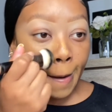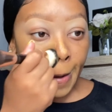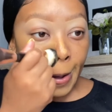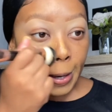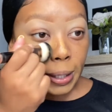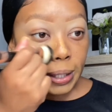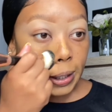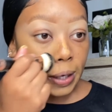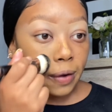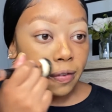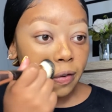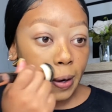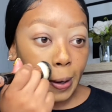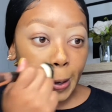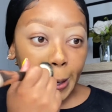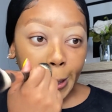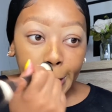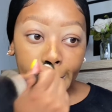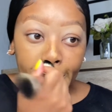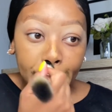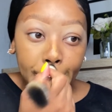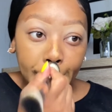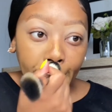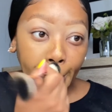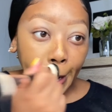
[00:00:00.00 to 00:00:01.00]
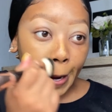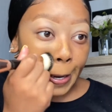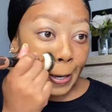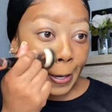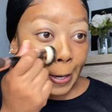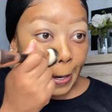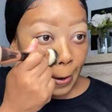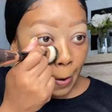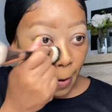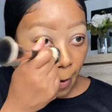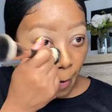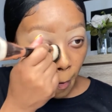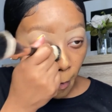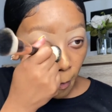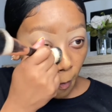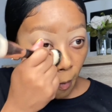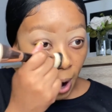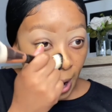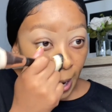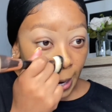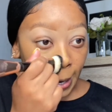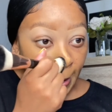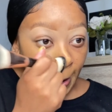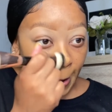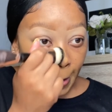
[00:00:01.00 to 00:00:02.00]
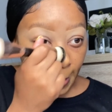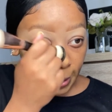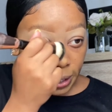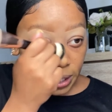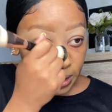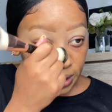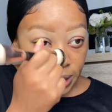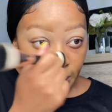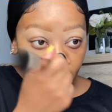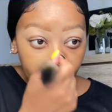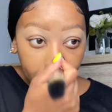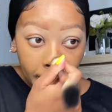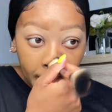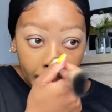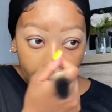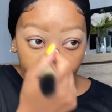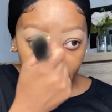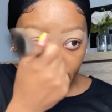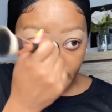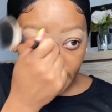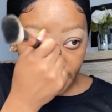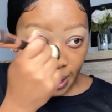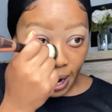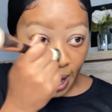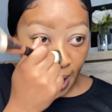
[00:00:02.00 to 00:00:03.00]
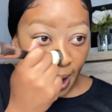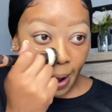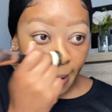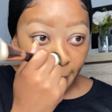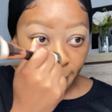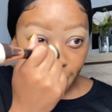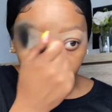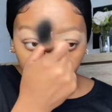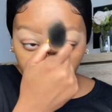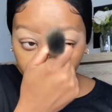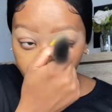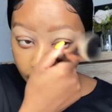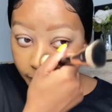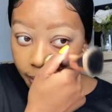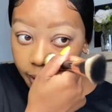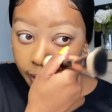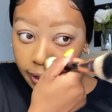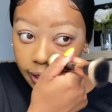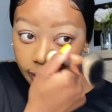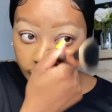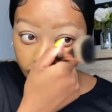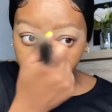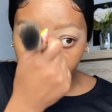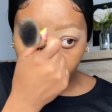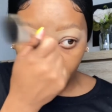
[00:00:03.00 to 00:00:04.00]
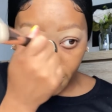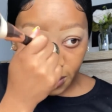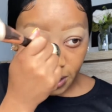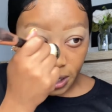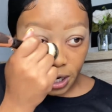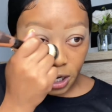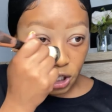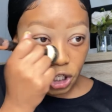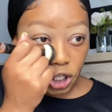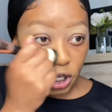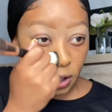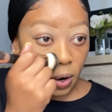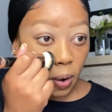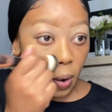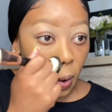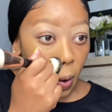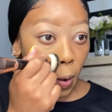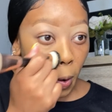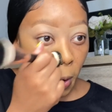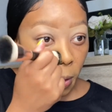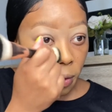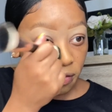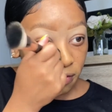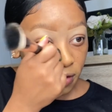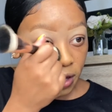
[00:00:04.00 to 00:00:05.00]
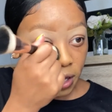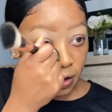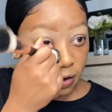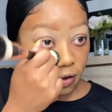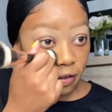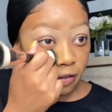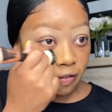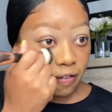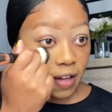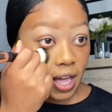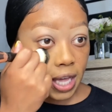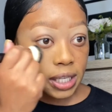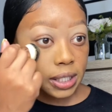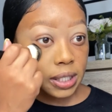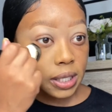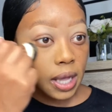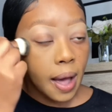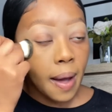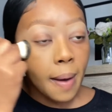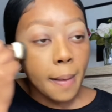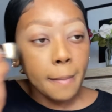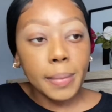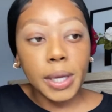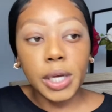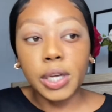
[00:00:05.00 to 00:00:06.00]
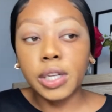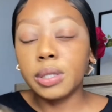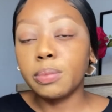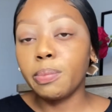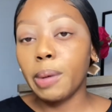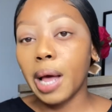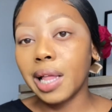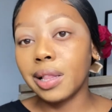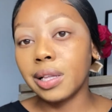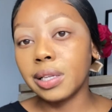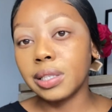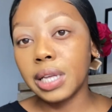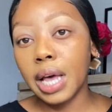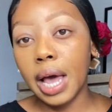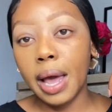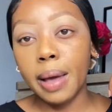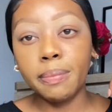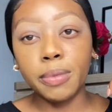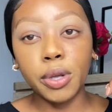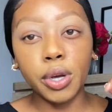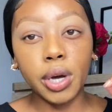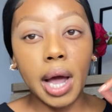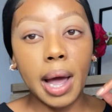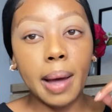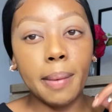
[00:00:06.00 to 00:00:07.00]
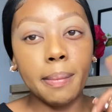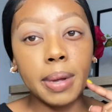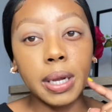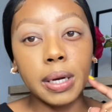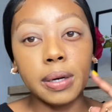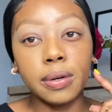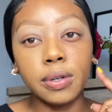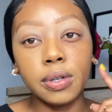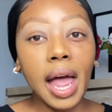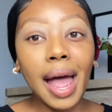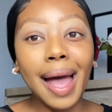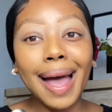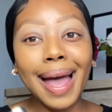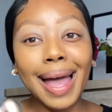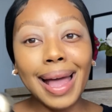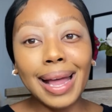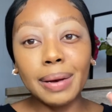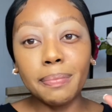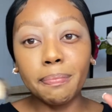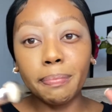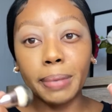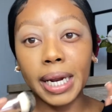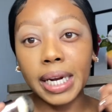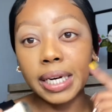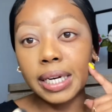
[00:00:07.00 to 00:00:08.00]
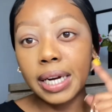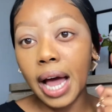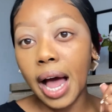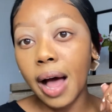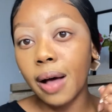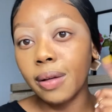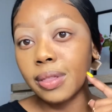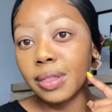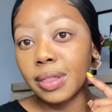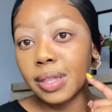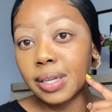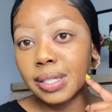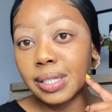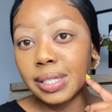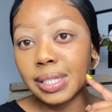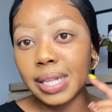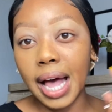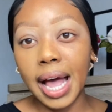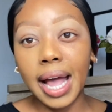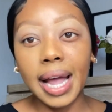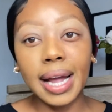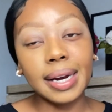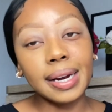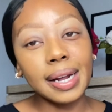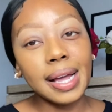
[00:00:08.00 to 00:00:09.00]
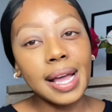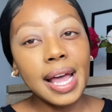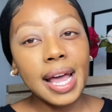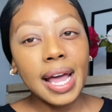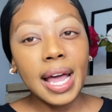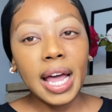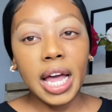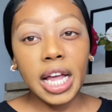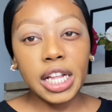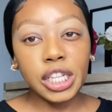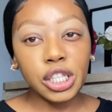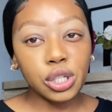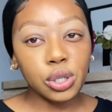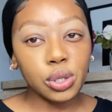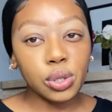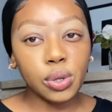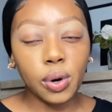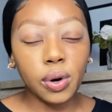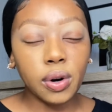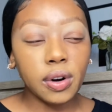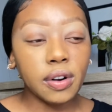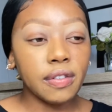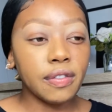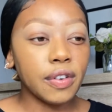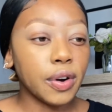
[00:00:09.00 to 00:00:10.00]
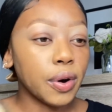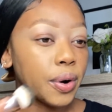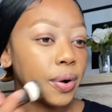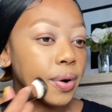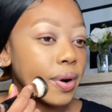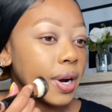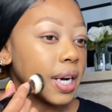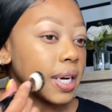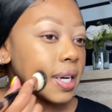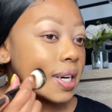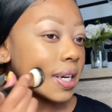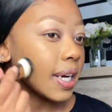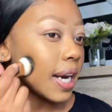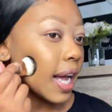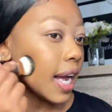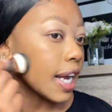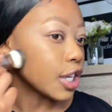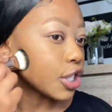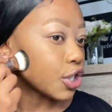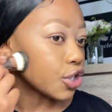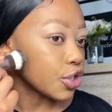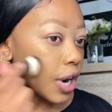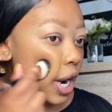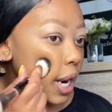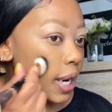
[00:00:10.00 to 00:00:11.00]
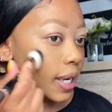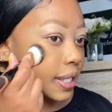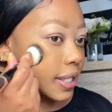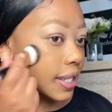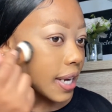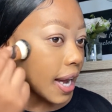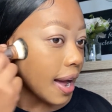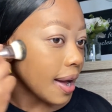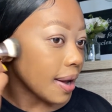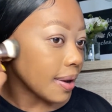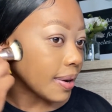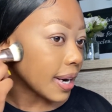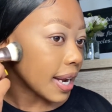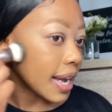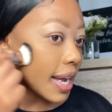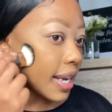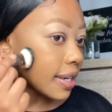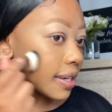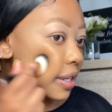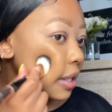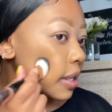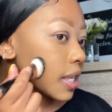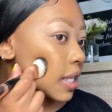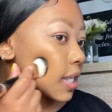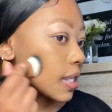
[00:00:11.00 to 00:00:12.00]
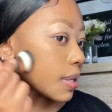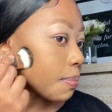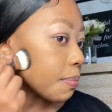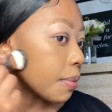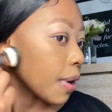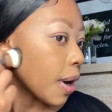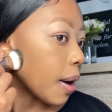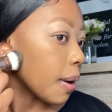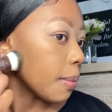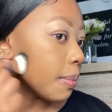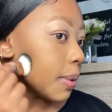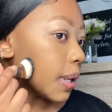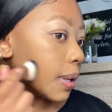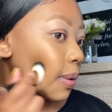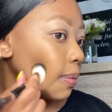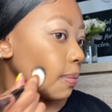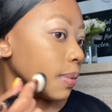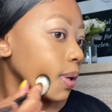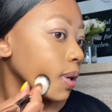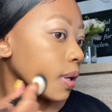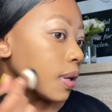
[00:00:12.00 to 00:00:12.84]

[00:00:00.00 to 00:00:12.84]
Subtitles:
Definitely take it one step at a time. Don't put the foundation all over your face, because by the time you come in and blend out the side, it's sort of already like dried down and it's a problem.